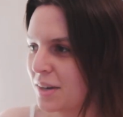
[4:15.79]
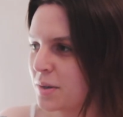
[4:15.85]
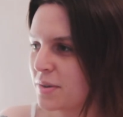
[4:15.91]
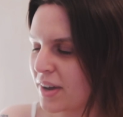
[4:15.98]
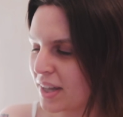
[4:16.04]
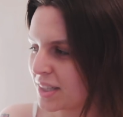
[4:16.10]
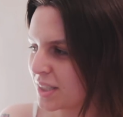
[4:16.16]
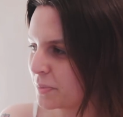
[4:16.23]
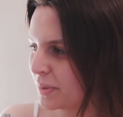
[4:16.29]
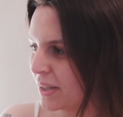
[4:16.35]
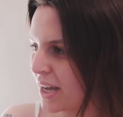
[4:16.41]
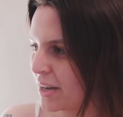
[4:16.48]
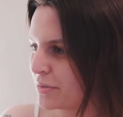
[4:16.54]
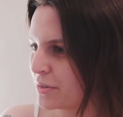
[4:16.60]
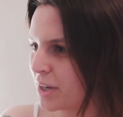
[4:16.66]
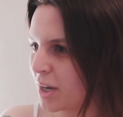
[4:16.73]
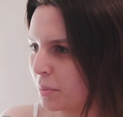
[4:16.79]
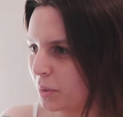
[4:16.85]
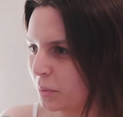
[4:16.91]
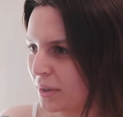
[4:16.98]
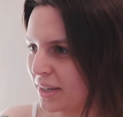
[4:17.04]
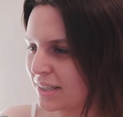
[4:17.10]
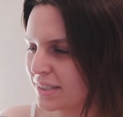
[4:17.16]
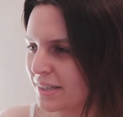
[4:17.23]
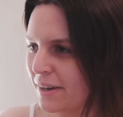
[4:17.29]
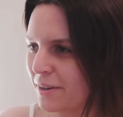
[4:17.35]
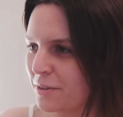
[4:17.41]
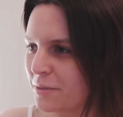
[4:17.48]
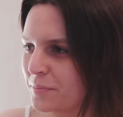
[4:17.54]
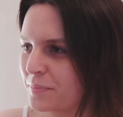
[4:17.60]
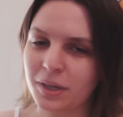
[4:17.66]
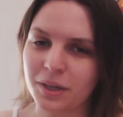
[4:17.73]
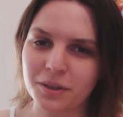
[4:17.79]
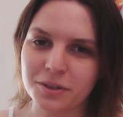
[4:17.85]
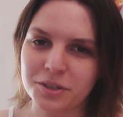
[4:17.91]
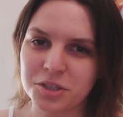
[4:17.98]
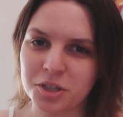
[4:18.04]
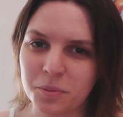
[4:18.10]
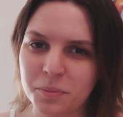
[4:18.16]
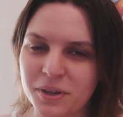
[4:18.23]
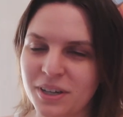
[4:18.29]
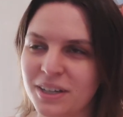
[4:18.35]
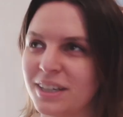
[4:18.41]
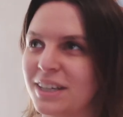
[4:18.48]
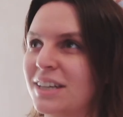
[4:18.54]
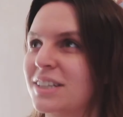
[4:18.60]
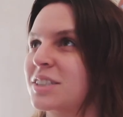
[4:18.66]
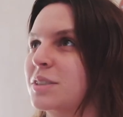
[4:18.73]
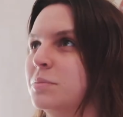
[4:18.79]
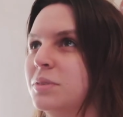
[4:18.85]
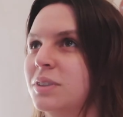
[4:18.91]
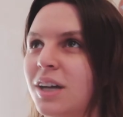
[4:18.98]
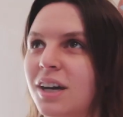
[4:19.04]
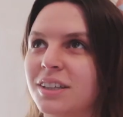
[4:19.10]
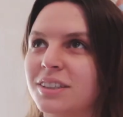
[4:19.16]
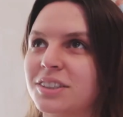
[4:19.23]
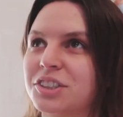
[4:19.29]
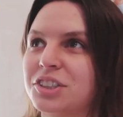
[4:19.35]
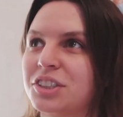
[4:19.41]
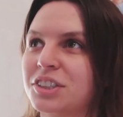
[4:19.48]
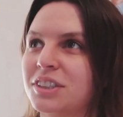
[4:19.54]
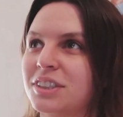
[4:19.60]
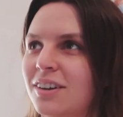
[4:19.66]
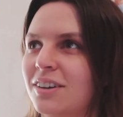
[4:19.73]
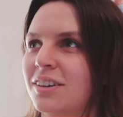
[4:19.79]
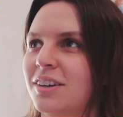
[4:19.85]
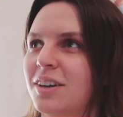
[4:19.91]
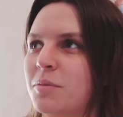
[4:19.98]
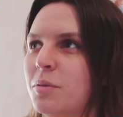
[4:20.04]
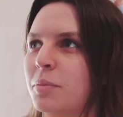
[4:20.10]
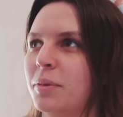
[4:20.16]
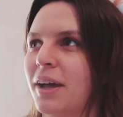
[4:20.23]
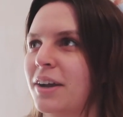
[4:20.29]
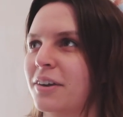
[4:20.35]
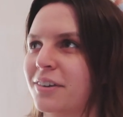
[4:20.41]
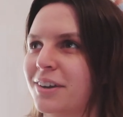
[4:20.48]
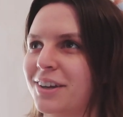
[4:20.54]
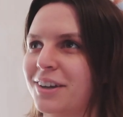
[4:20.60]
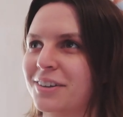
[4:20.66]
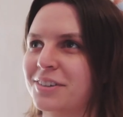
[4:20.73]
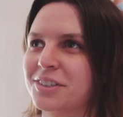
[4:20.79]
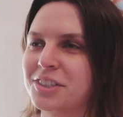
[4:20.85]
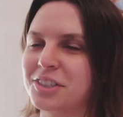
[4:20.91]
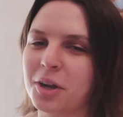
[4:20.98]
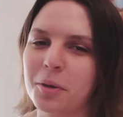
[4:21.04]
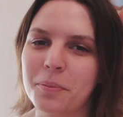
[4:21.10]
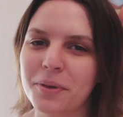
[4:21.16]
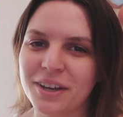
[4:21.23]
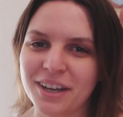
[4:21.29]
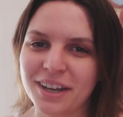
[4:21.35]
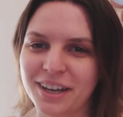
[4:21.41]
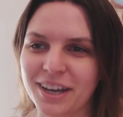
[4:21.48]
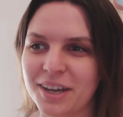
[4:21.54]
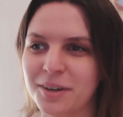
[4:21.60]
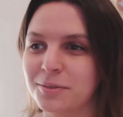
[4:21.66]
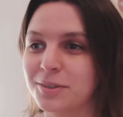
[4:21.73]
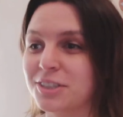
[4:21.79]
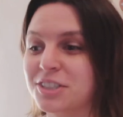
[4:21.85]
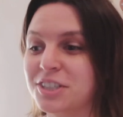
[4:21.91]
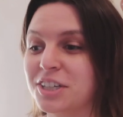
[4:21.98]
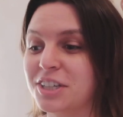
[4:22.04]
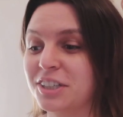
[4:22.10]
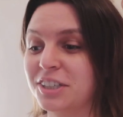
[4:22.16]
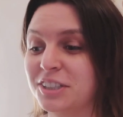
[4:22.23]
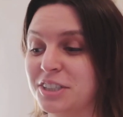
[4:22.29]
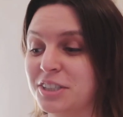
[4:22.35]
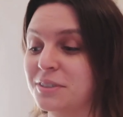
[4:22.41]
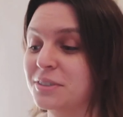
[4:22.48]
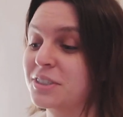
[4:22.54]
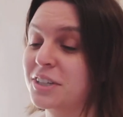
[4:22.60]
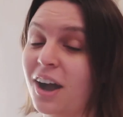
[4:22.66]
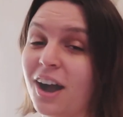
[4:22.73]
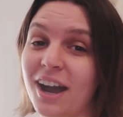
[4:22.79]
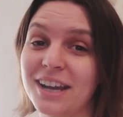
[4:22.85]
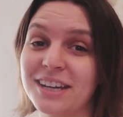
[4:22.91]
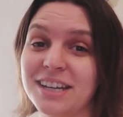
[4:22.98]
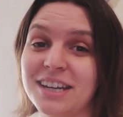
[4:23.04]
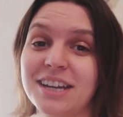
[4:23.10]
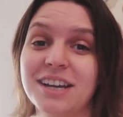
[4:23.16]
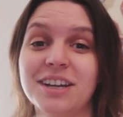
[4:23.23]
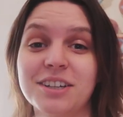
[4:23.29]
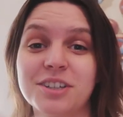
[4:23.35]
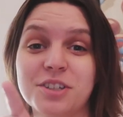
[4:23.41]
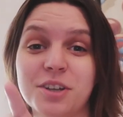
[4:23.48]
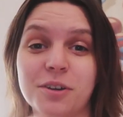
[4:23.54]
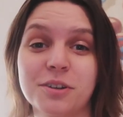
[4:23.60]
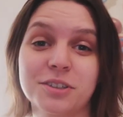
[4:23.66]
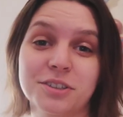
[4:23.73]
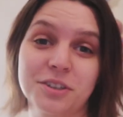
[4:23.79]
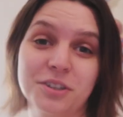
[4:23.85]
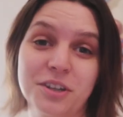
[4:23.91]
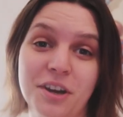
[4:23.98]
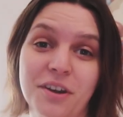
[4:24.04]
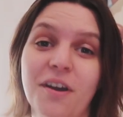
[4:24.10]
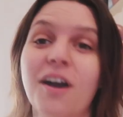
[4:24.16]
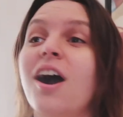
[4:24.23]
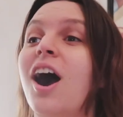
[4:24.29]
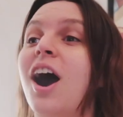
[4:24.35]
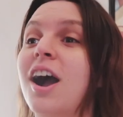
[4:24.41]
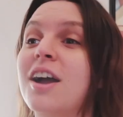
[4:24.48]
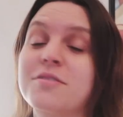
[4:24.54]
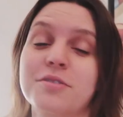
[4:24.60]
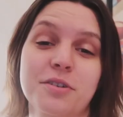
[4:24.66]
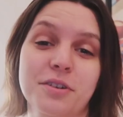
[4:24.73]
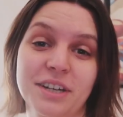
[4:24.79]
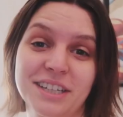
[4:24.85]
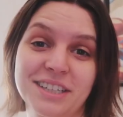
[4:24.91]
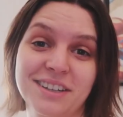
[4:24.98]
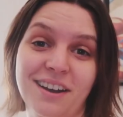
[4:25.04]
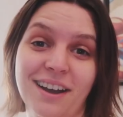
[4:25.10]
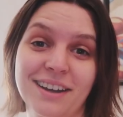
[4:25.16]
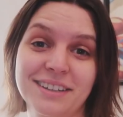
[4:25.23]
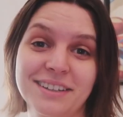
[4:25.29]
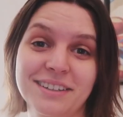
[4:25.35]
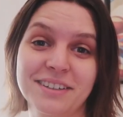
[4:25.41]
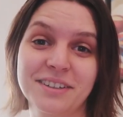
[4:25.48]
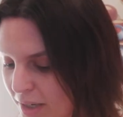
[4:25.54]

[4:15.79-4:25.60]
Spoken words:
We've had this planned for a couple of weeks now. We're gonna go shopping and get some lunch. Oh, I'm a Blackery, go shopping again. What's she gonna do? Tidy? Joke's on you. I've already tidied.